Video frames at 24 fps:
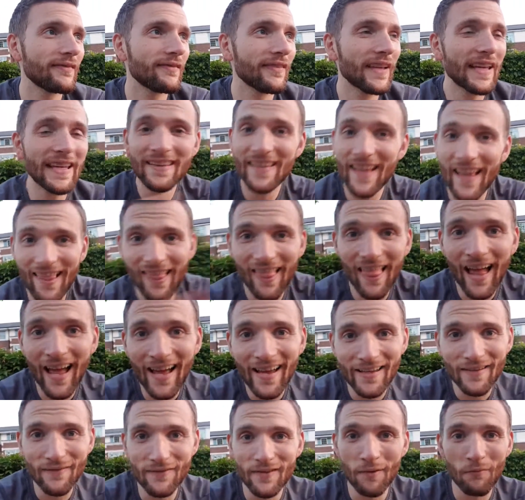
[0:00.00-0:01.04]
in their
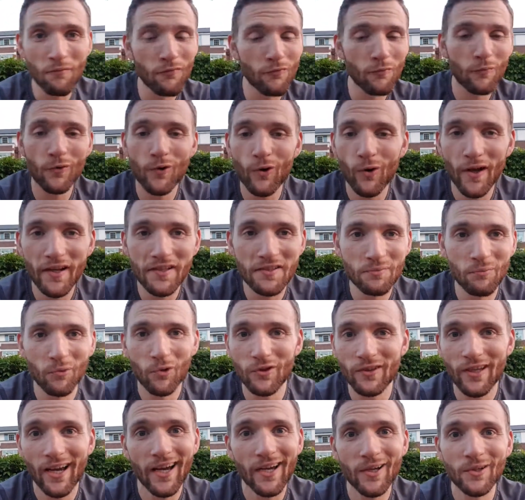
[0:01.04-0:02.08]
lives. I'm from quite a small
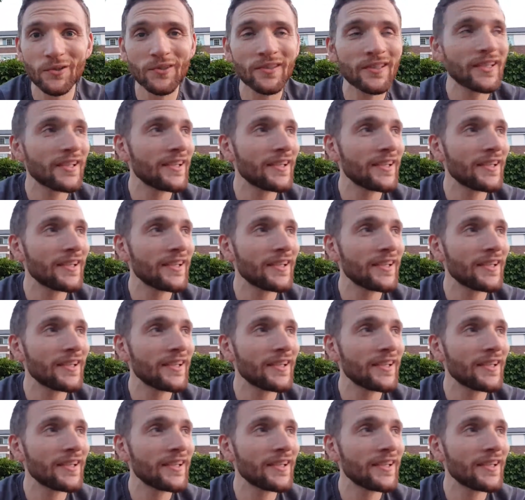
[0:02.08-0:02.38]
town.